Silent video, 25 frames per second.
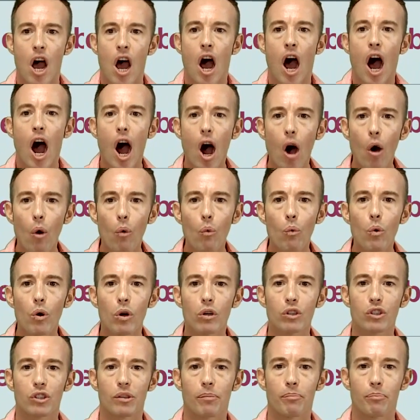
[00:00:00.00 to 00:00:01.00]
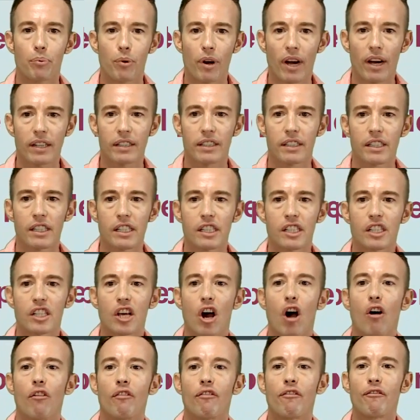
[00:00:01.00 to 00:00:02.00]
how would the practice
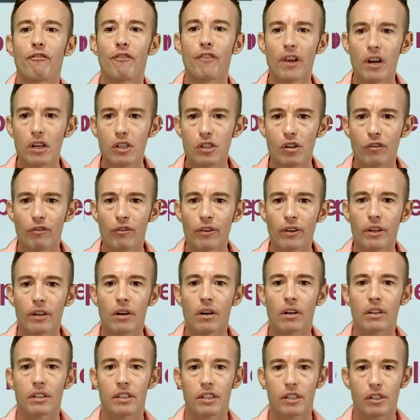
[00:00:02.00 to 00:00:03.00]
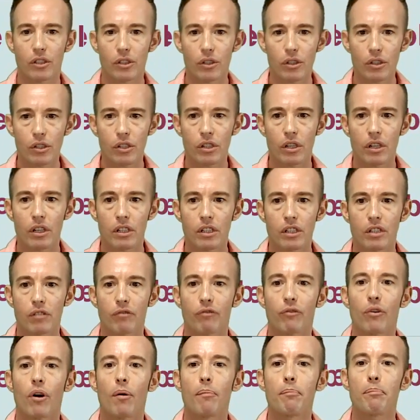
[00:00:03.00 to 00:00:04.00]
of philosophical discussions
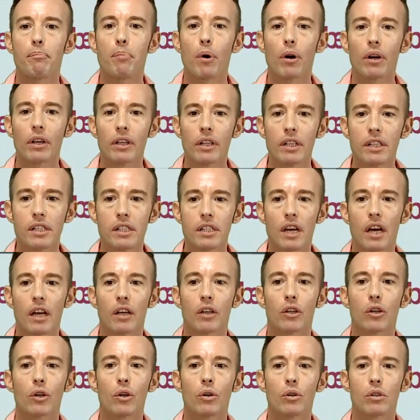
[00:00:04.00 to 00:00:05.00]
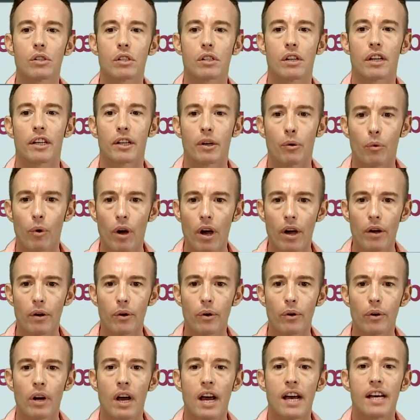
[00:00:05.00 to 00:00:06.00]
from Polynesian youth literature